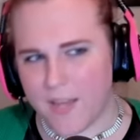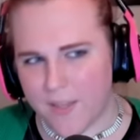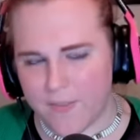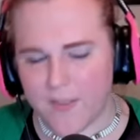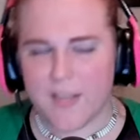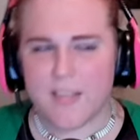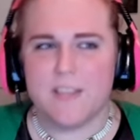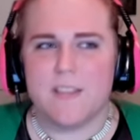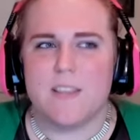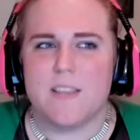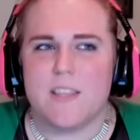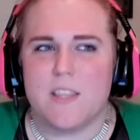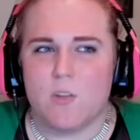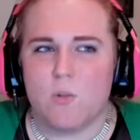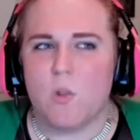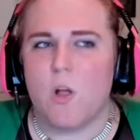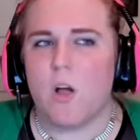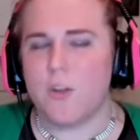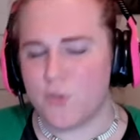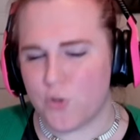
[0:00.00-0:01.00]
in in
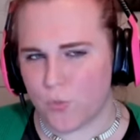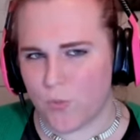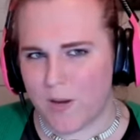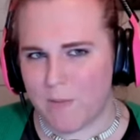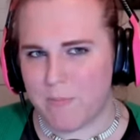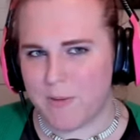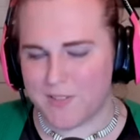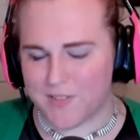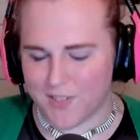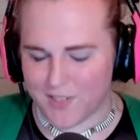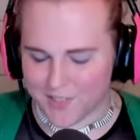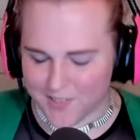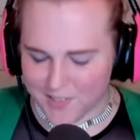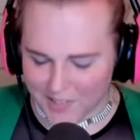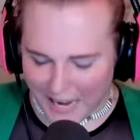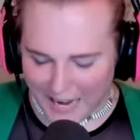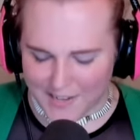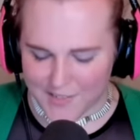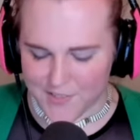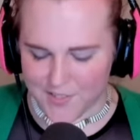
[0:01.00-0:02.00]
the lingerie business,
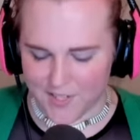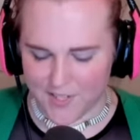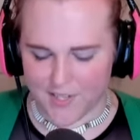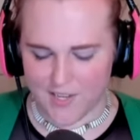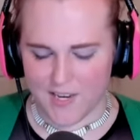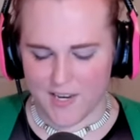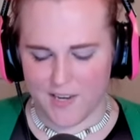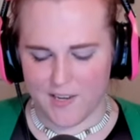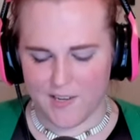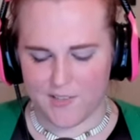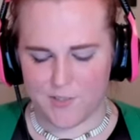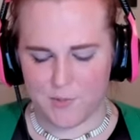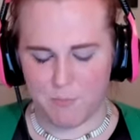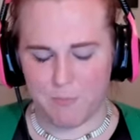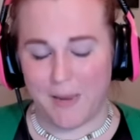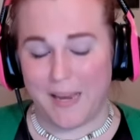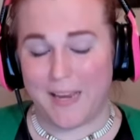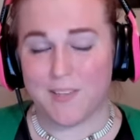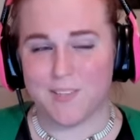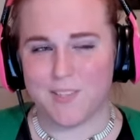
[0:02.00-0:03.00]
sizing is
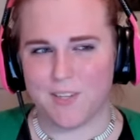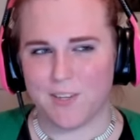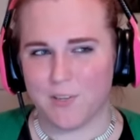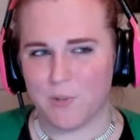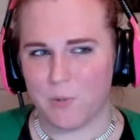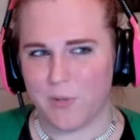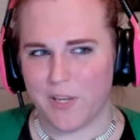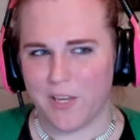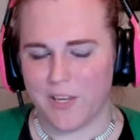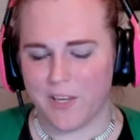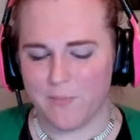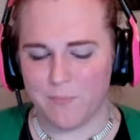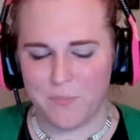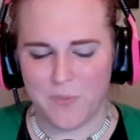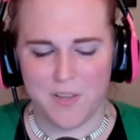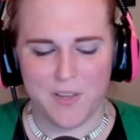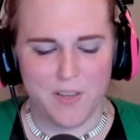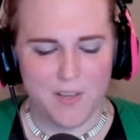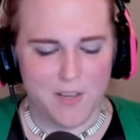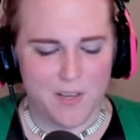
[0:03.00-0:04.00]
basically
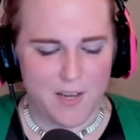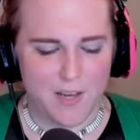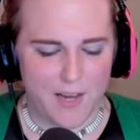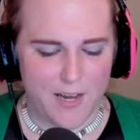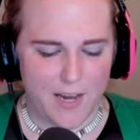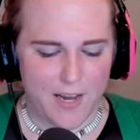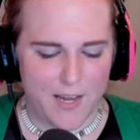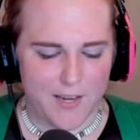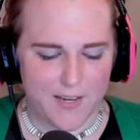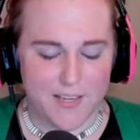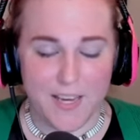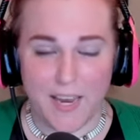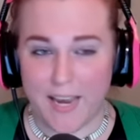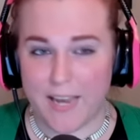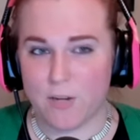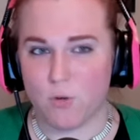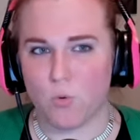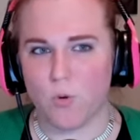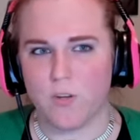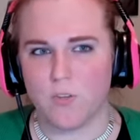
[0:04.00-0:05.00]
uh,
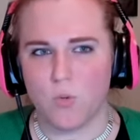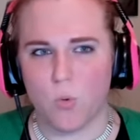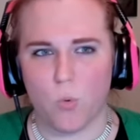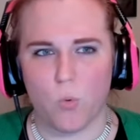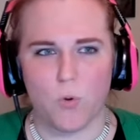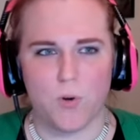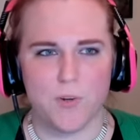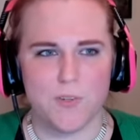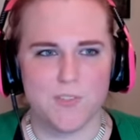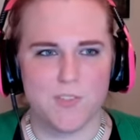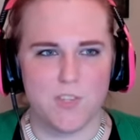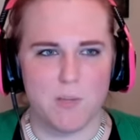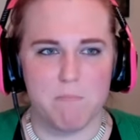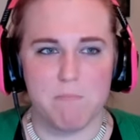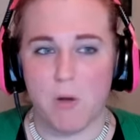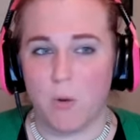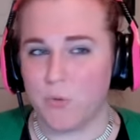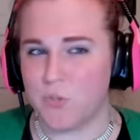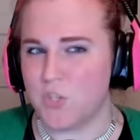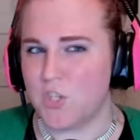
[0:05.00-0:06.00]
catering towards
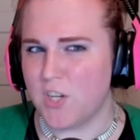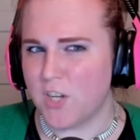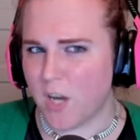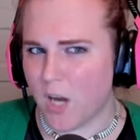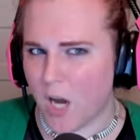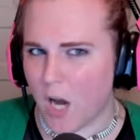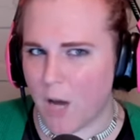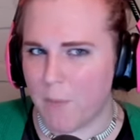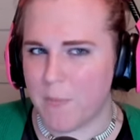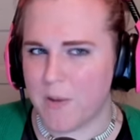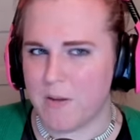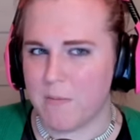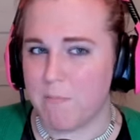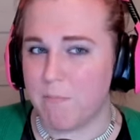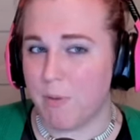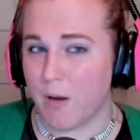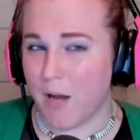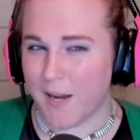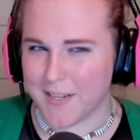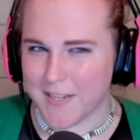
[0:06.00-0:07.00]
the most
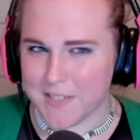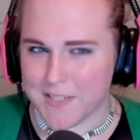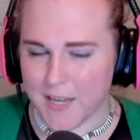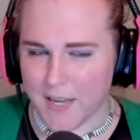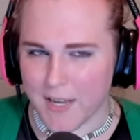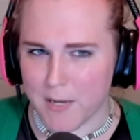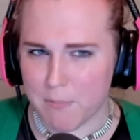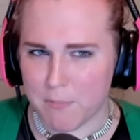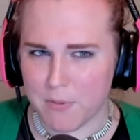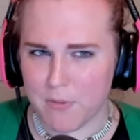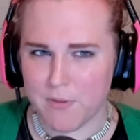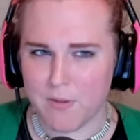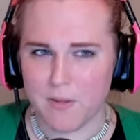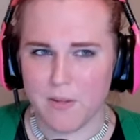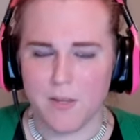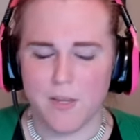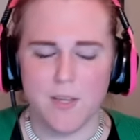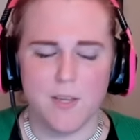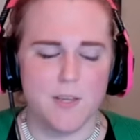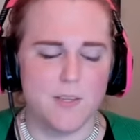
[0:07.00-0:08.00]
common body type.
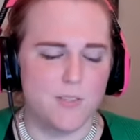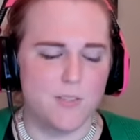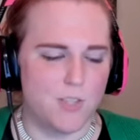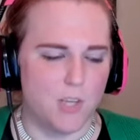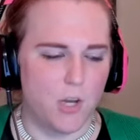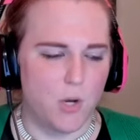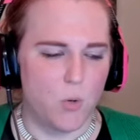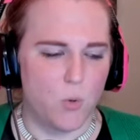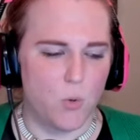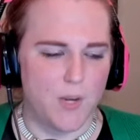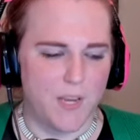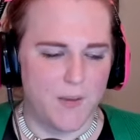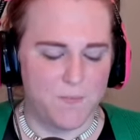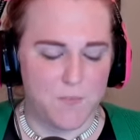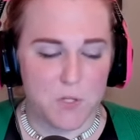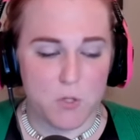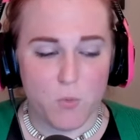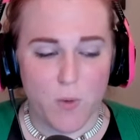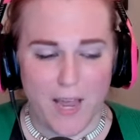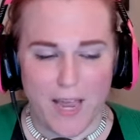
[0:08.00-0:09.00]
Mm-hmm. So
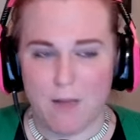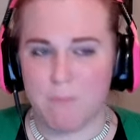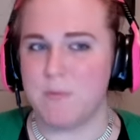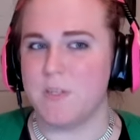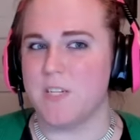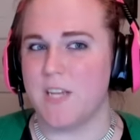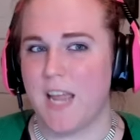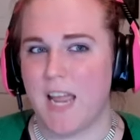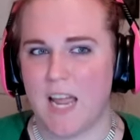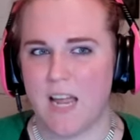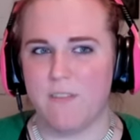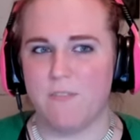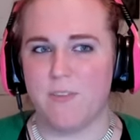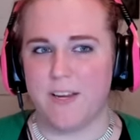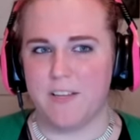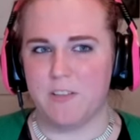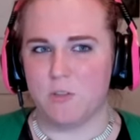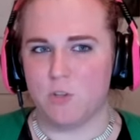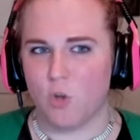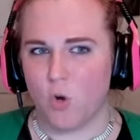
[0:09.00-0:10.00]
if you happen to
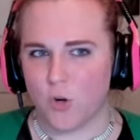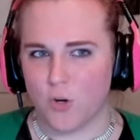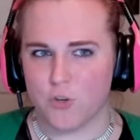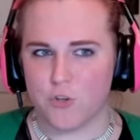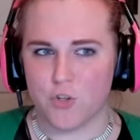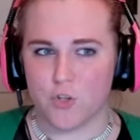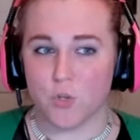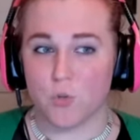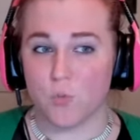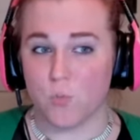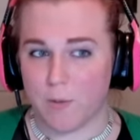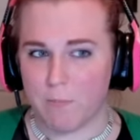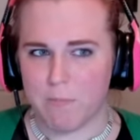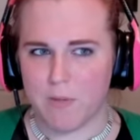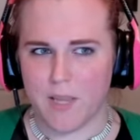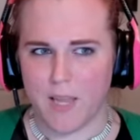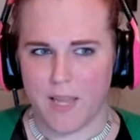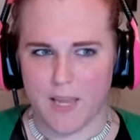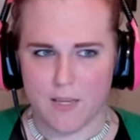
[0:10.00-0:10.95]
have a larger rib